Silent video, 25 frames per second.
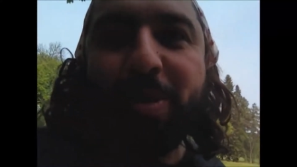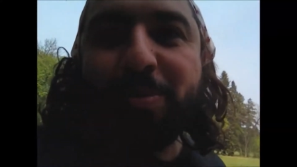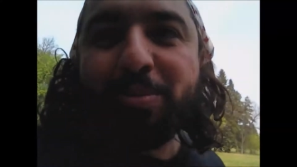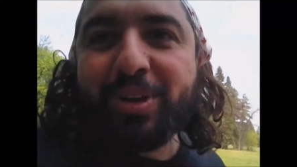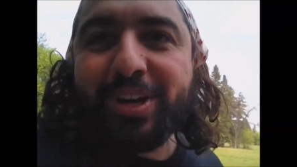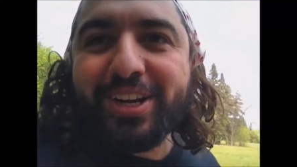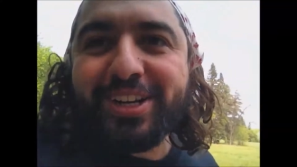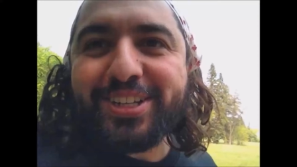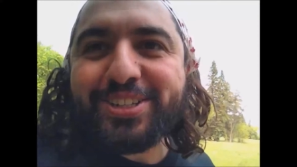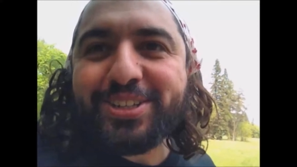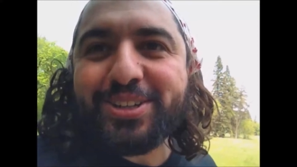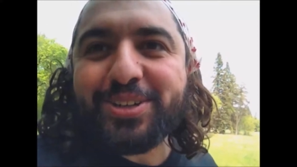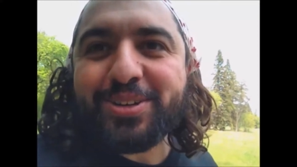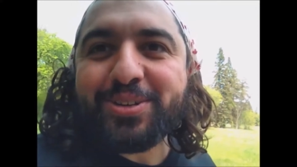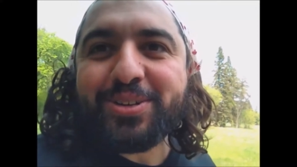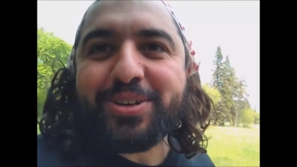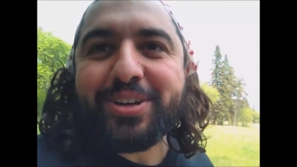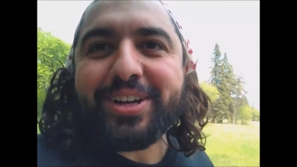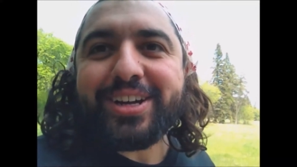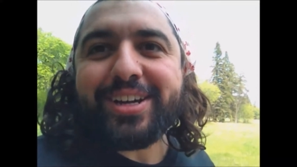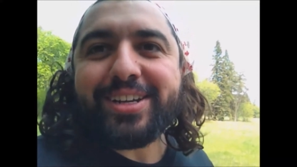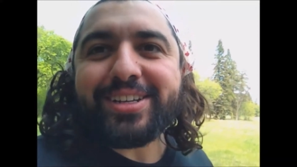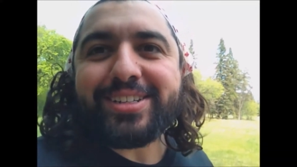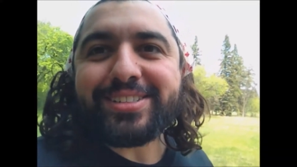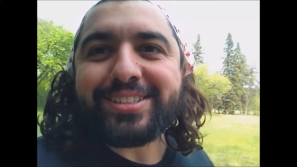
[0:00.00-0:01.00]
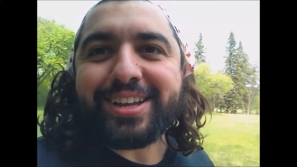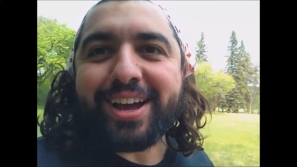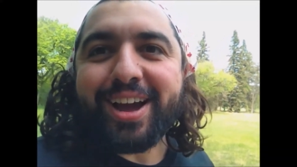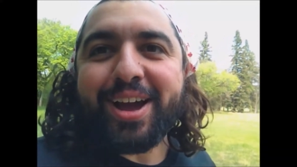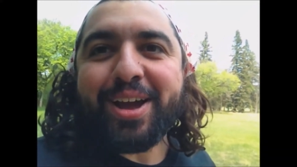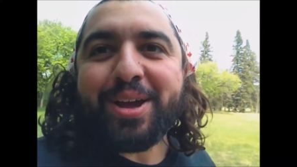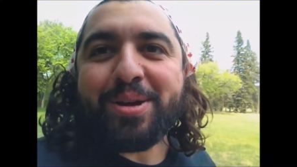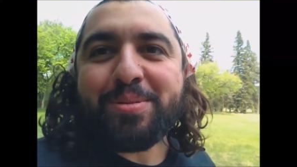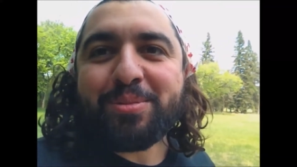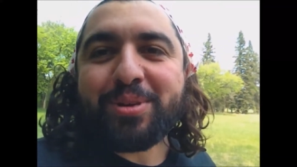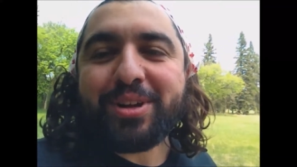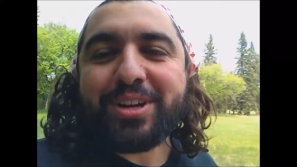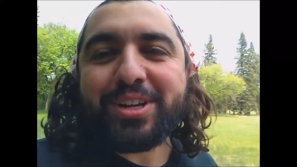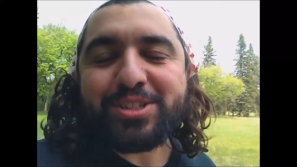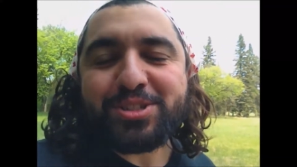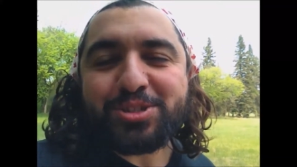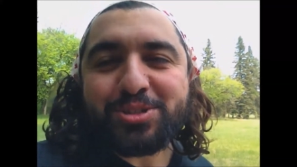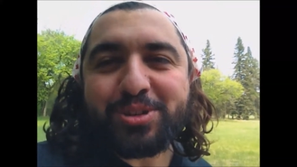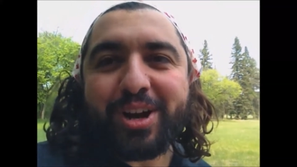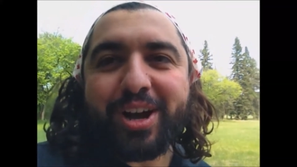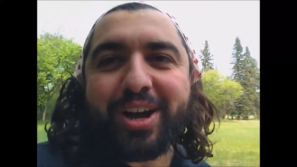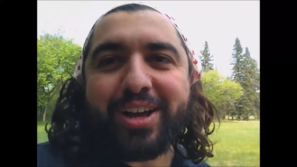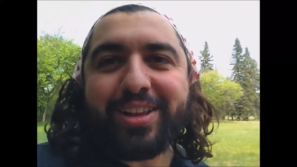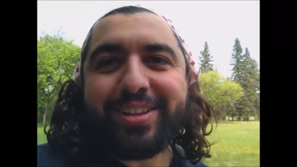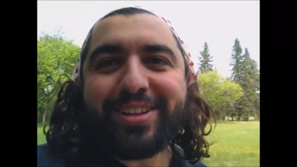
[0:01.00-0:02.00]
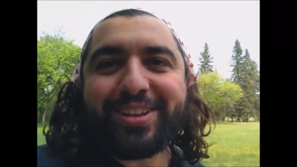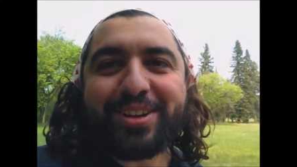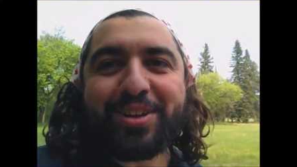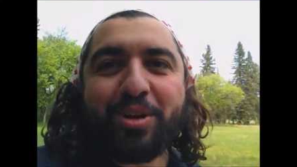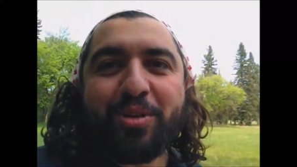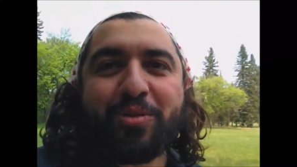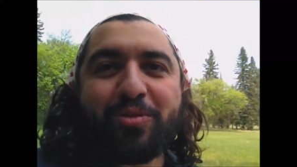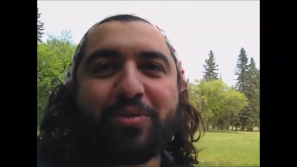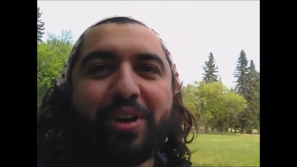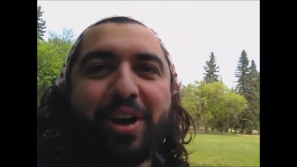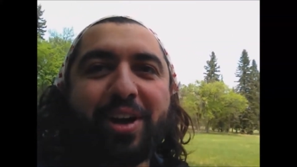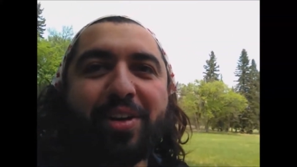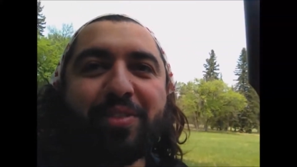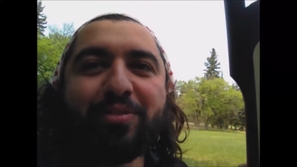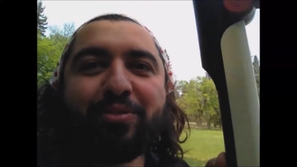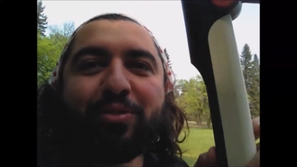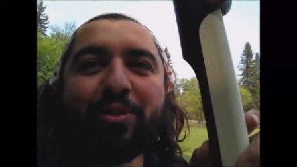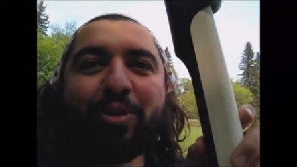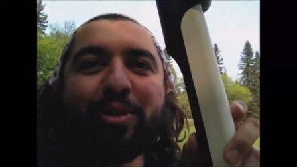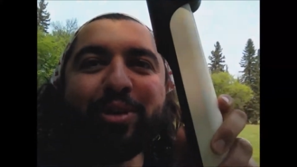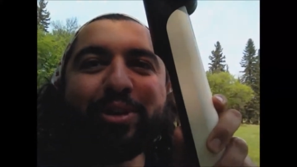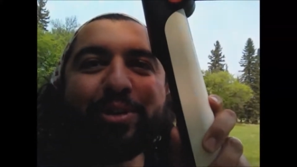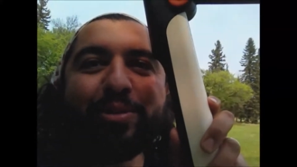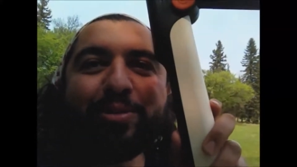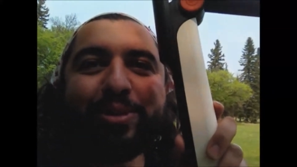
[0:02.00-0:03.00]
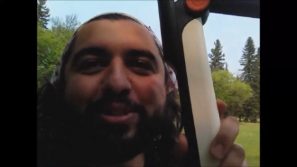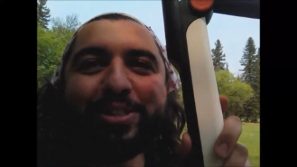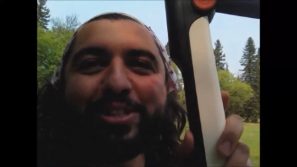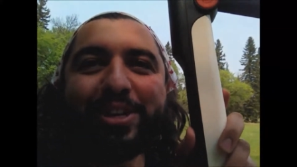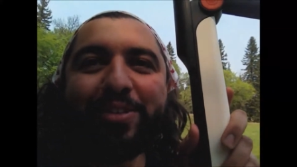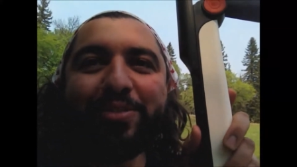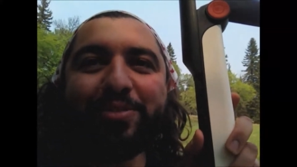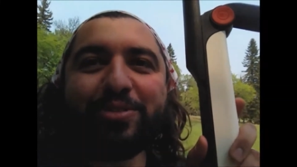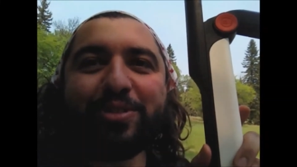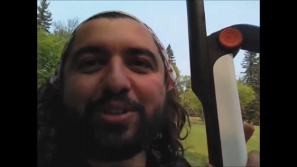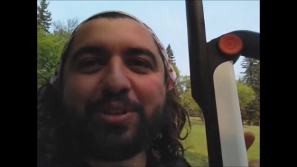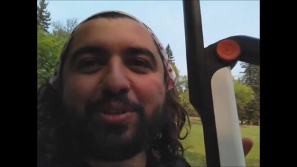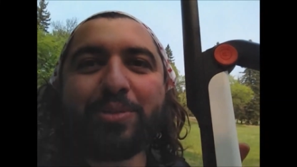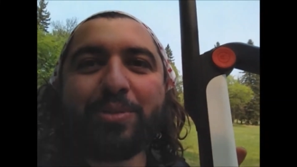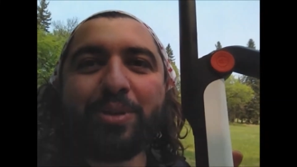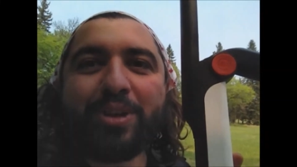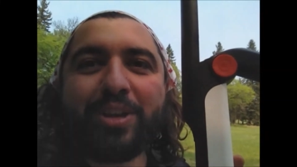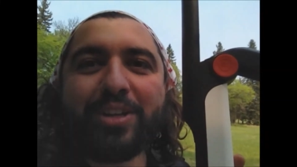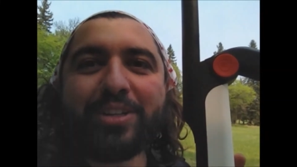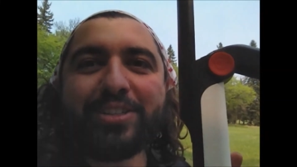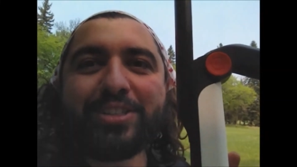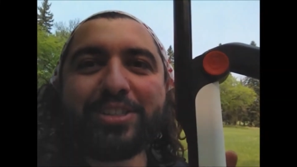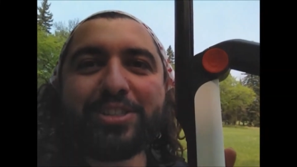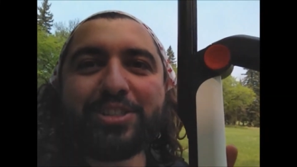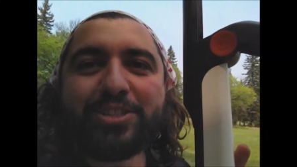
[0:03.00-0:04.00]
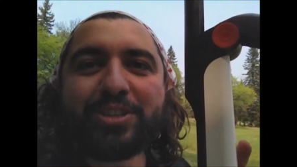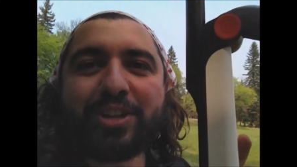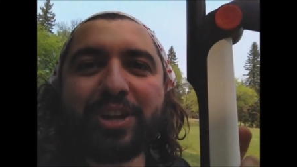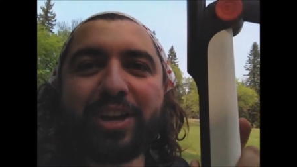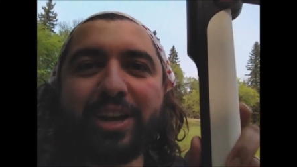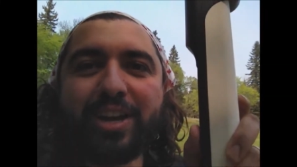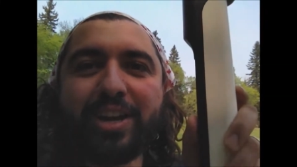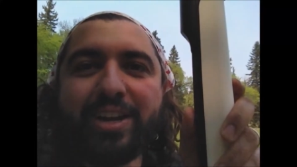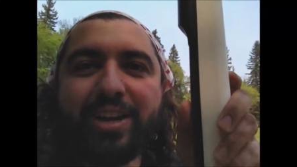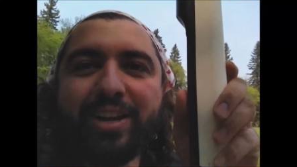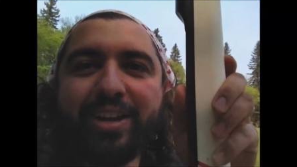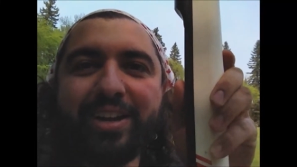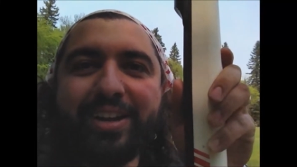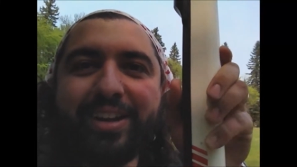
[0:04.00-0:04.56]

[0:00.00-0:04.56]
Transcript: I'm going to do is I am going to try the Go Find 40, which I've really wanted to try.